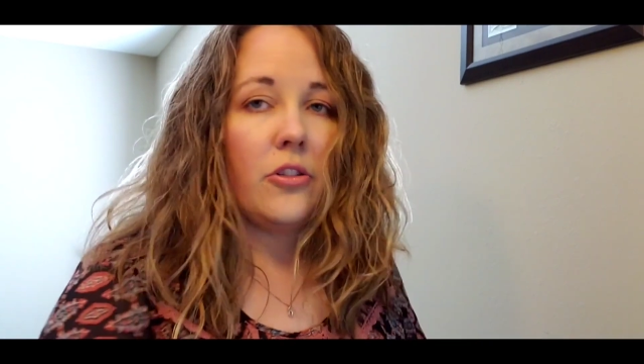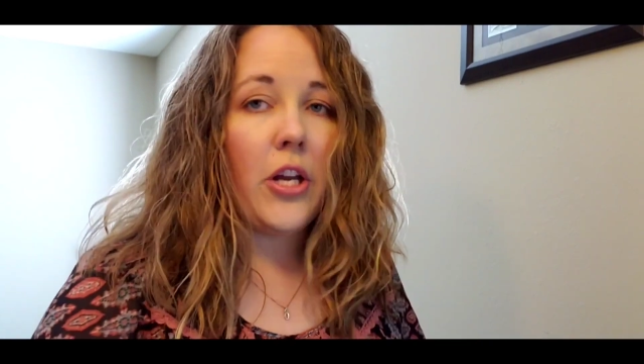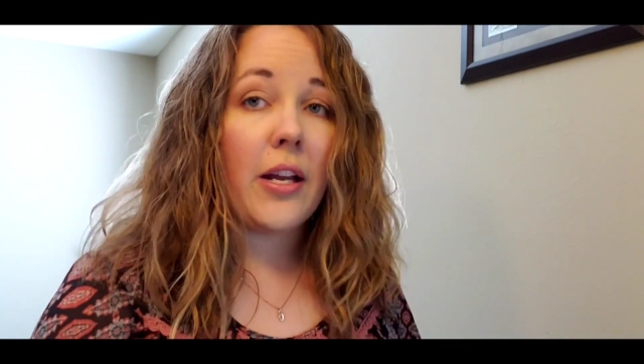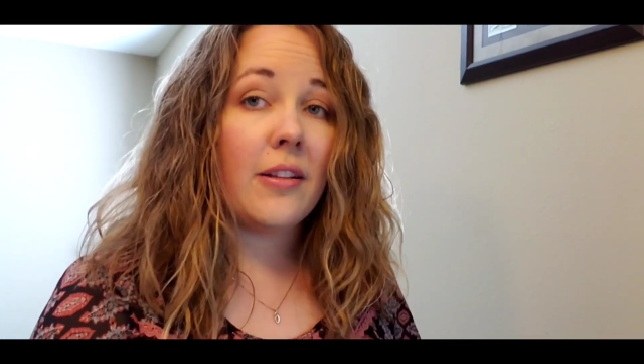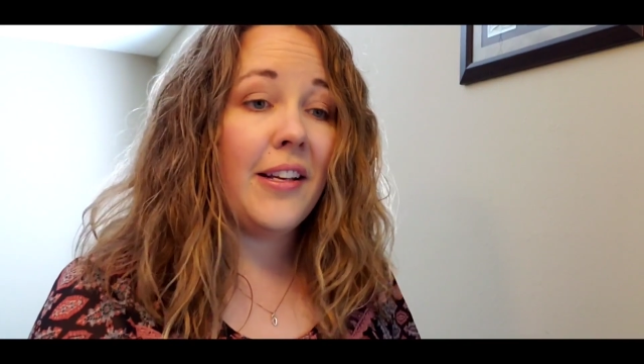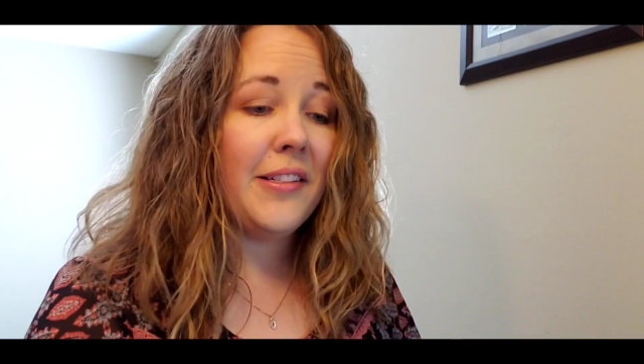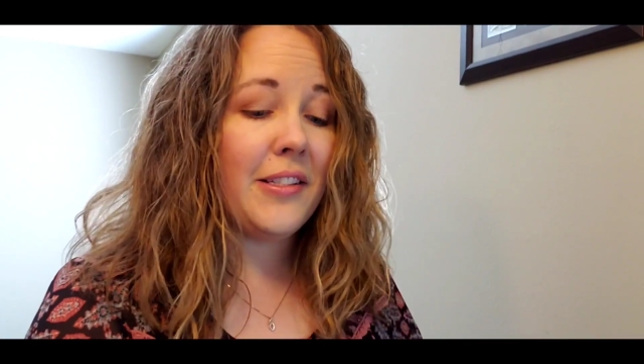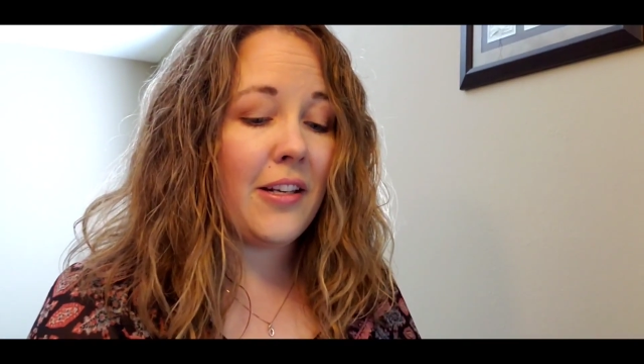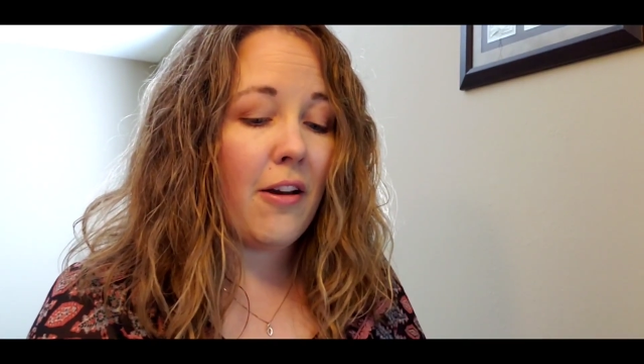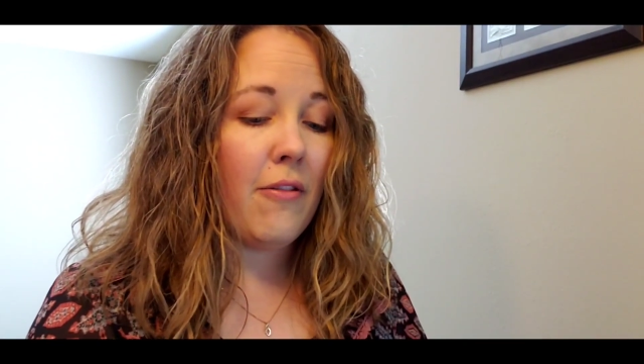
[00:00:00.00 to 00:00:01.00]

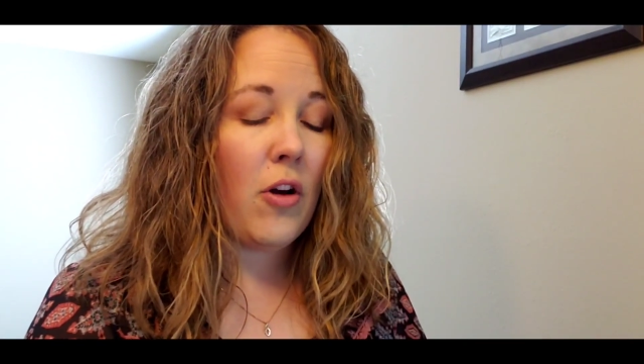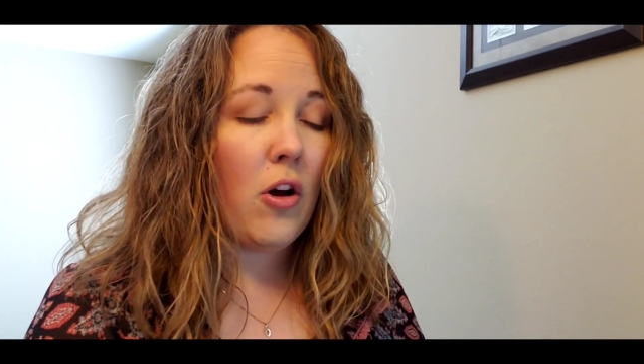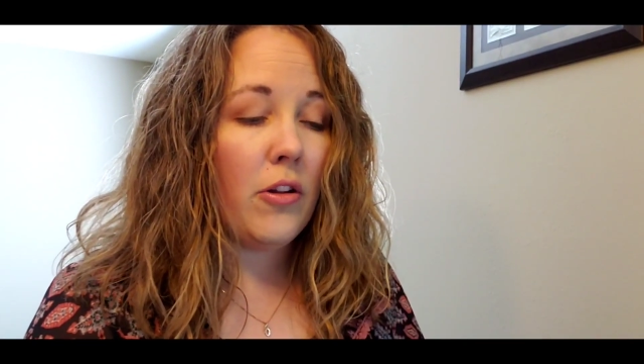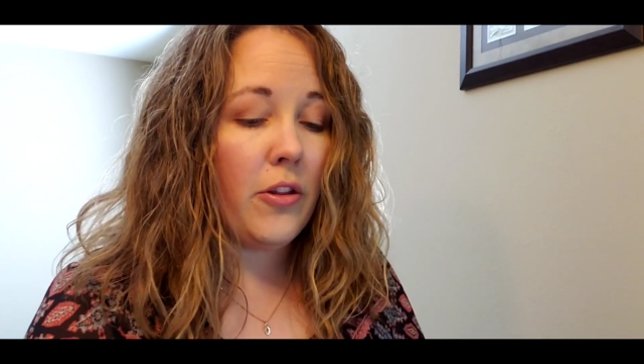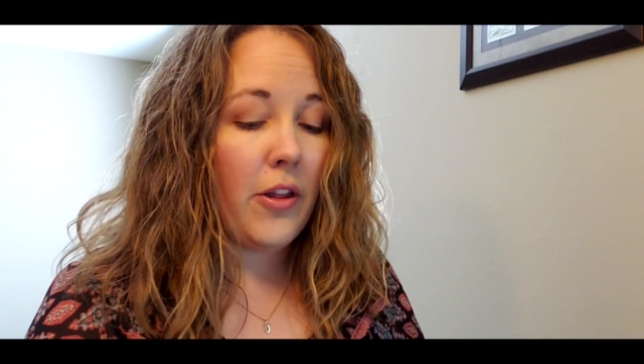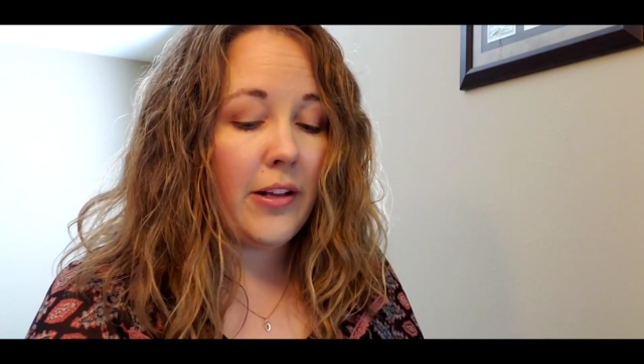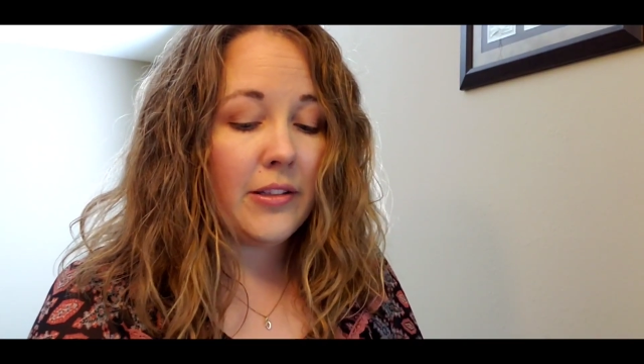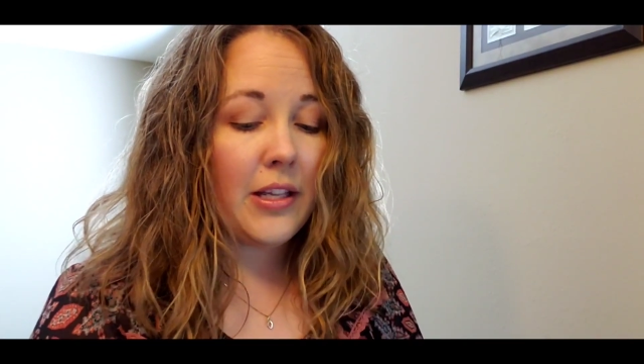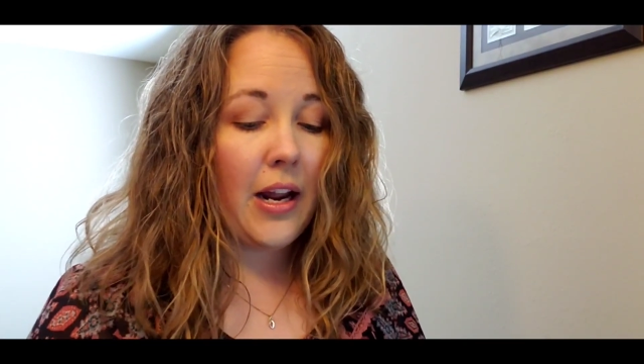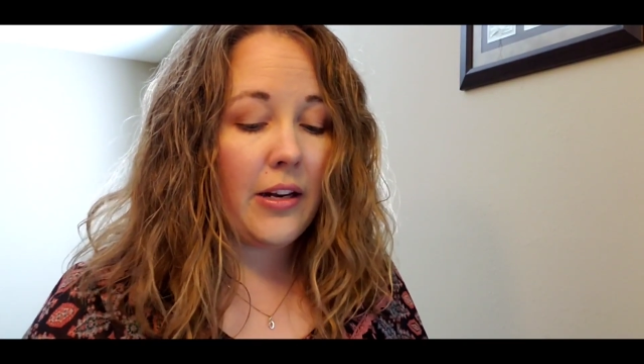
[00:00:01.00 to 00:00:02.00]
checklist of all the
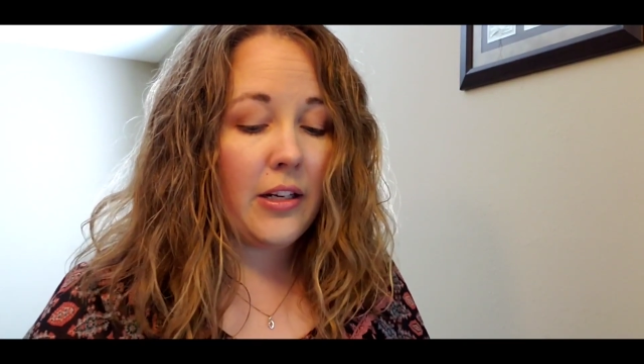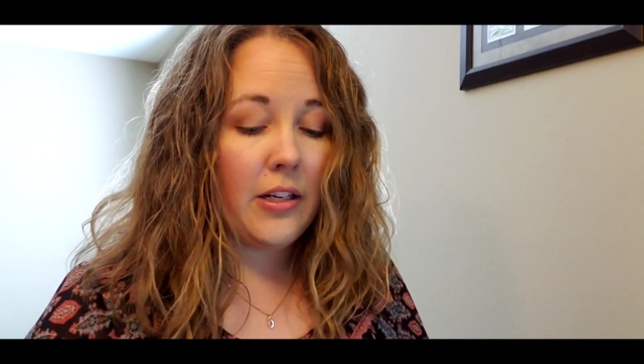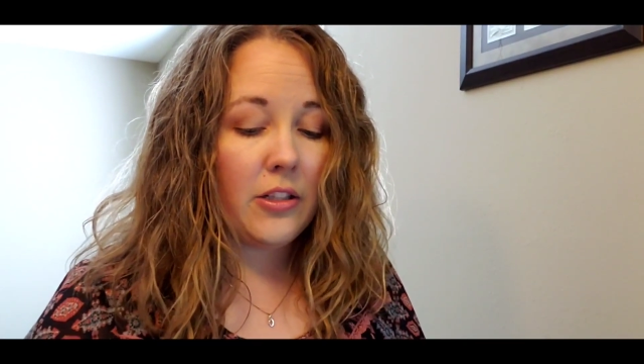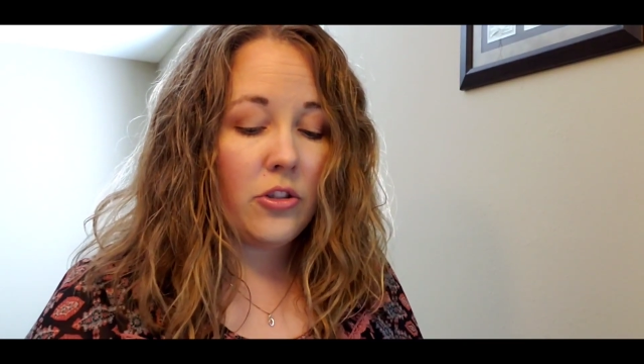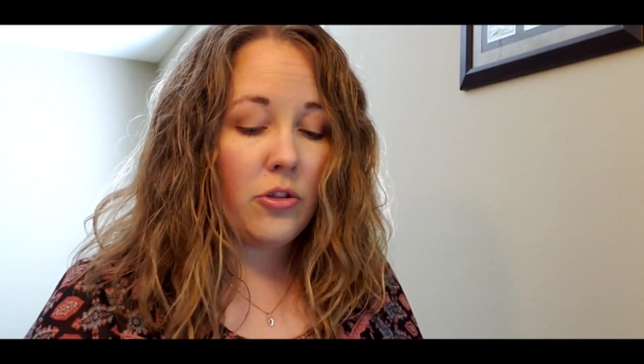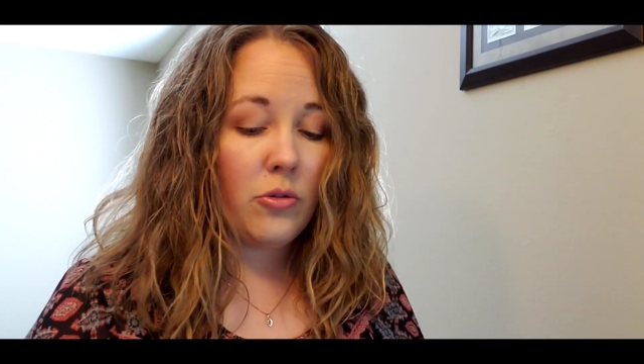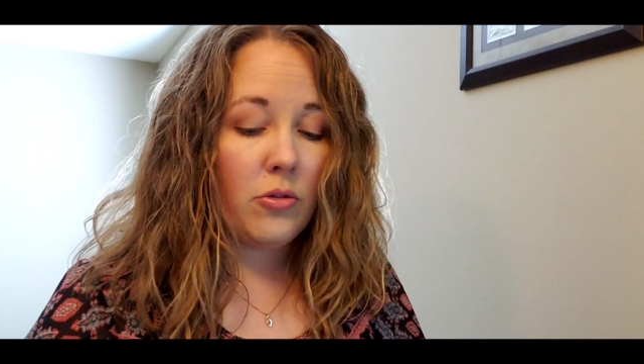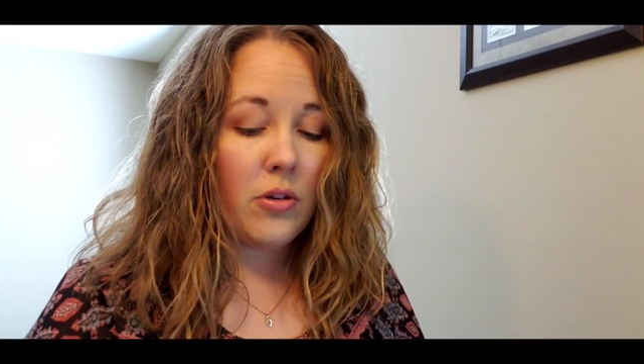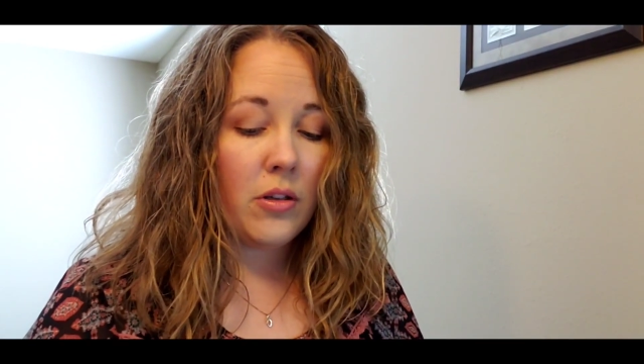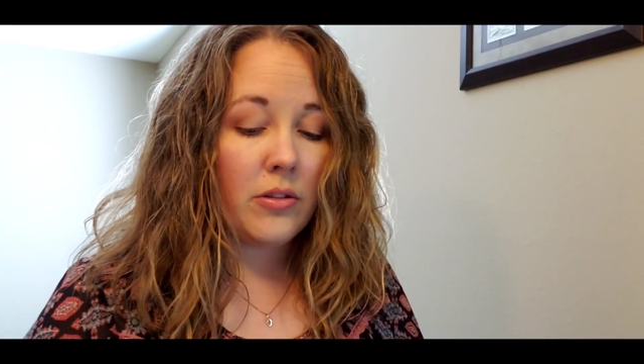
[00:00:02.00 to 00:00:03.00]
things that I needed
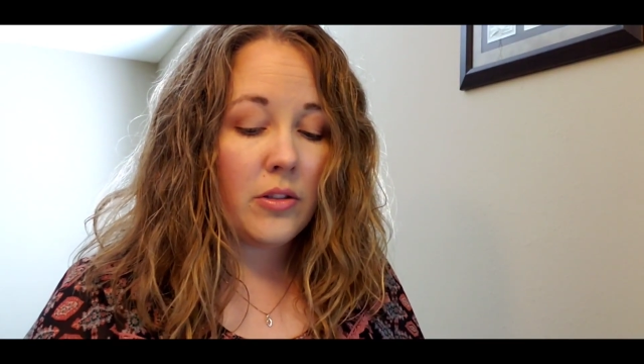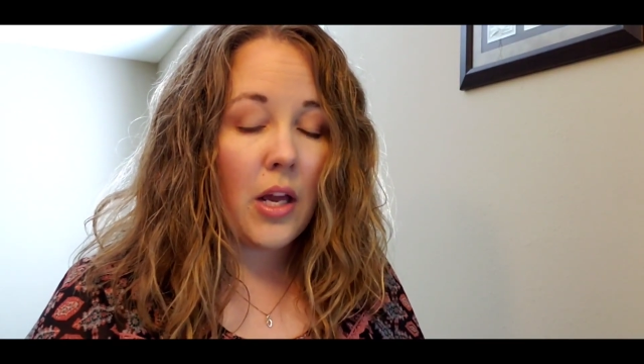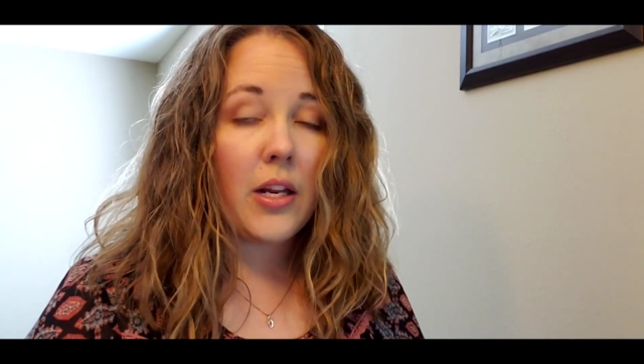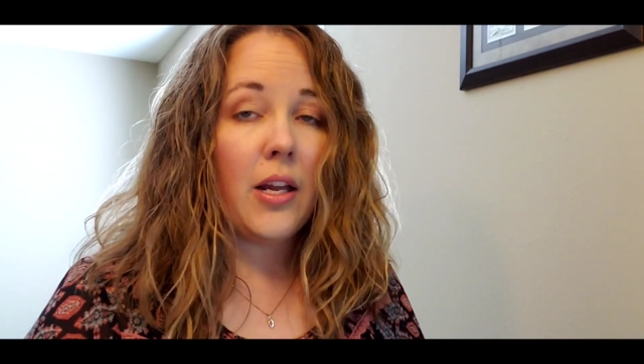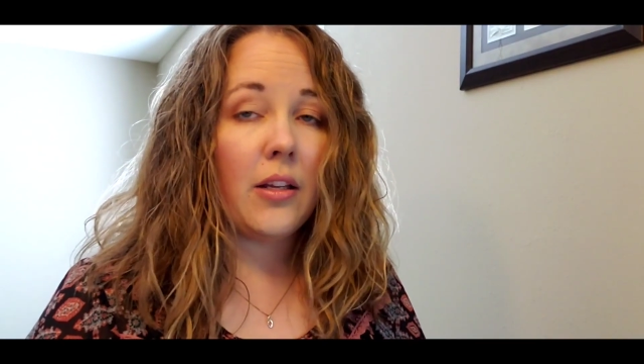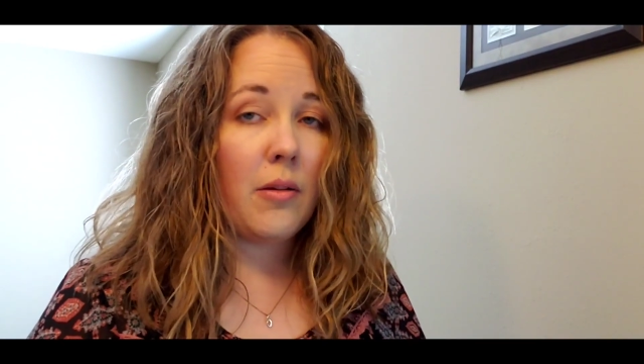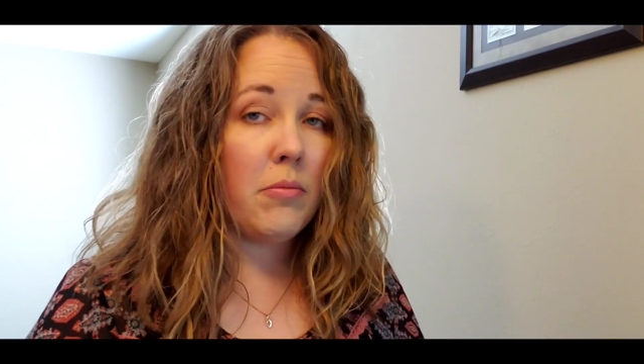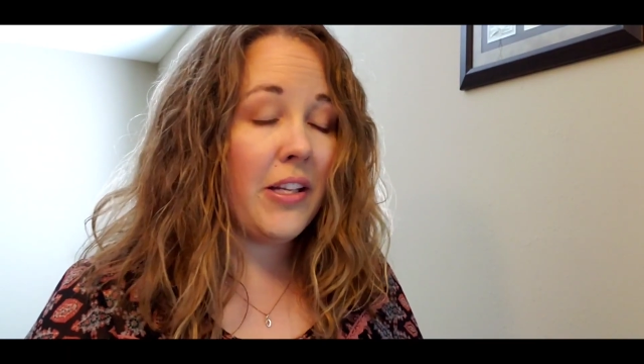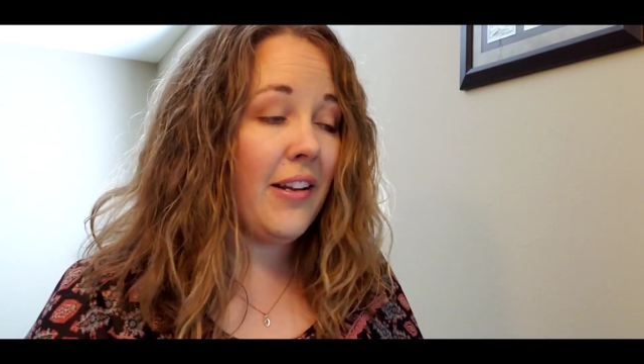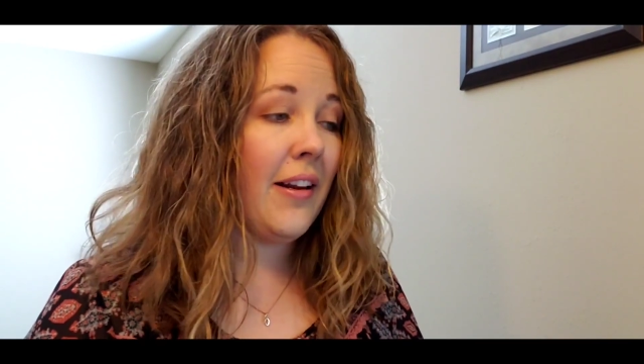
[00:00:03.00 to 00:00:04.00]
to study and
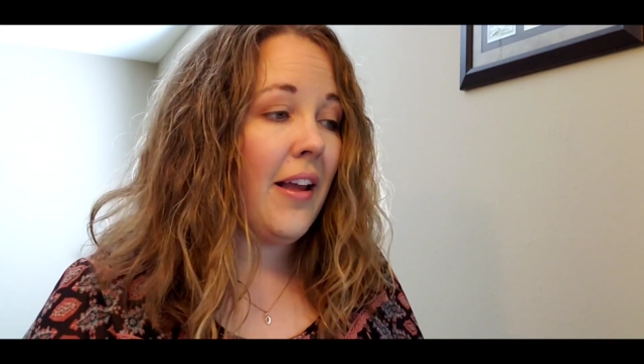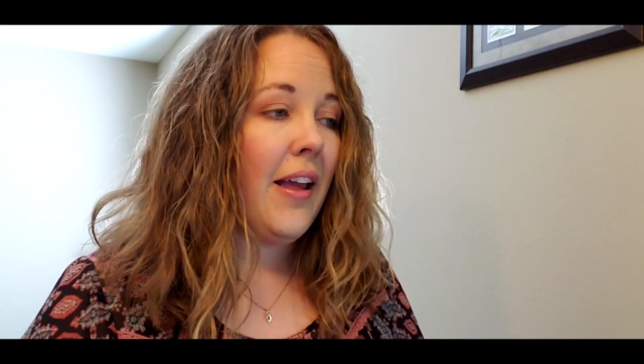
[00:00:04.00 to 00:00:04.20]
complete,